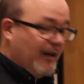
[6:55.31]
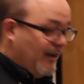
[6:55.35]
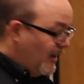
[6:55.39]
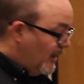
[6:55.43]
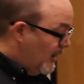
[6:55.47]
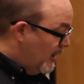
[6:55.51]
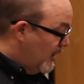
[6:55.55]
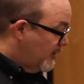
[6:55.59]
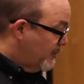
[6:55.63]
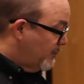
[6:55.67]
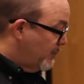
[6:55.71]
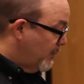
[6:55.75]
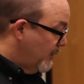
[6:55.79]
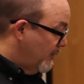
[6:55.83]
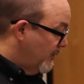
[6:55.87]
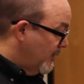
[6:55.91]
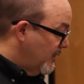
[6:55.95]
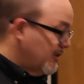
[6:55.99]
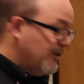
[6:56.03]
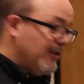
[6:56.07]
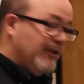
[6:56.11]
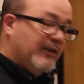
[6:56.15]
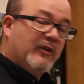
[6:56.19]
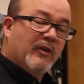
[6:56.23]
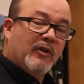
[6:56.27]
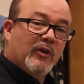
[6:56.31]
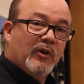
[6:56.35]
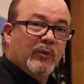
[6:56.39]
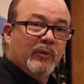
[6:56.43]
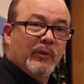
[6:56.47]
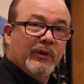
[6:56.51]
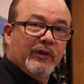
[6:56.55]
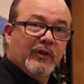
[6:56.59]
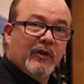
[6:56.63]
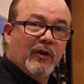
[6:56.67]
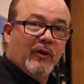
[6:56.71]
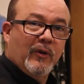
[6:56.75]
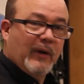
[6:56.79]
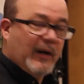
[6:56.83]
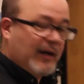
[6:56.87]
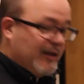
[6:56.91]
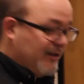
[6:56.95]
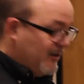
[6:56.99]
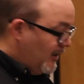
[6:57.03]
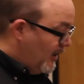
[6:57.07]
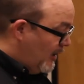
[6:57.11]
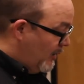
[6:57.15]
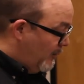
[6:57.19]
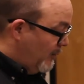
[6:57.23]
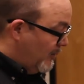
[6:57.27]
And as previously noted with
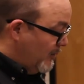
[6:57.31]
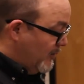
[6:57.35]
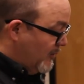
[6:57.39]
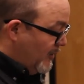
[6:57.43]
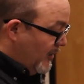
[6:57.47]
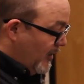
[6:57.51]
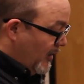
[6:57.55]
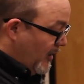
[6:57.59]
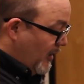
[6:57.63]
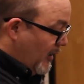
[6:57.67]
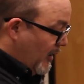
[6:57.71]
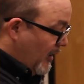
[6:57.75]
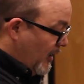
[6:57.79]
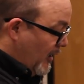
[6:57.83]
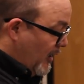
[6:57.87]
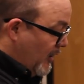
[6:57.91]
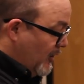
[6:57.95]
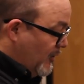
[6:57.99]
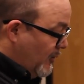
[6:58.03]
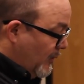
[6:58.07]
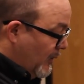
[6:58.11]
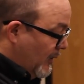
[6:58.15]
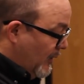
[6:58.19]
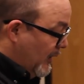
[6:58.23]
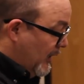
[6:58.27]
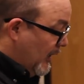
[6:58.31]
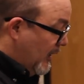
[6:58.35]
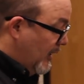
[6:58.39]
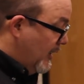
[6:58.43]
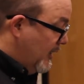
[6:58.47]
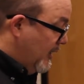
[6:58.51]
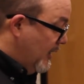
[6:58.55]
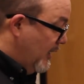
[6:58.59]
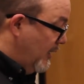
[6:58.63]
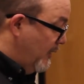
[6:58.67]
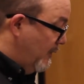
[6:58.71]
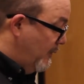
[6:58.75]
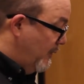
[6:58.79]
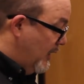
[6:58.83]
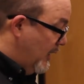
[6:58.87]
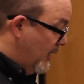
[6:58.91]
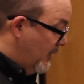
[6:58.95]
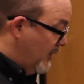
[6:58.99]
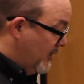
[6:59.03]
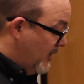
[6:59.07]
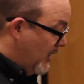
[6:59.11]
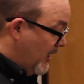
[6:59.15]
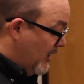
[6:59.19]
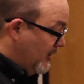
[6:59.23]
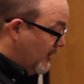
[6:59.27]
coax cables, each one of the
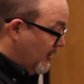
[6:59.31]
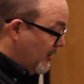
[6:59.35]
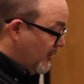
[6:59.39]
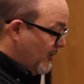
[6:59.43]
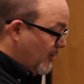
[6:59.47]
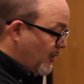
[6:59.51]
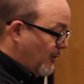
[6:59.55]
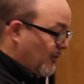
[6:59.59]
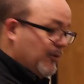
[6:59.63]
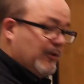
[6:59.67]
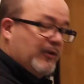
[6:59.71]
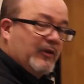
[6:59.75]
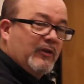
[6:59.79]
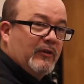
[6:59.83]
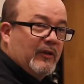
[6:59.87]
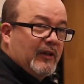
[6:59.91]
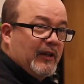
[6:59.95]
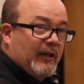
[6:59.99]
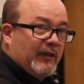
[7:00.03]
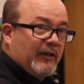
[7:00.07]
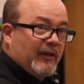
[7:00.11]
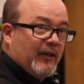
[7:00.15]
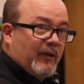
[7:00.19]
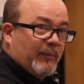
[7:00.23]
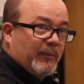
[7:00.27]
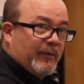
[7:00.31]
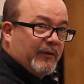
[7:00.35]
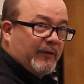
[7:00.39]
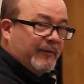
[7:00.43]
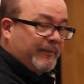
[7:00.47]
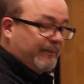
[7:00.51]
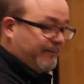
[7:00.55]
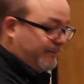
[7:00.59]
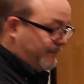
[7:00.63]
identifiers has its own unique number.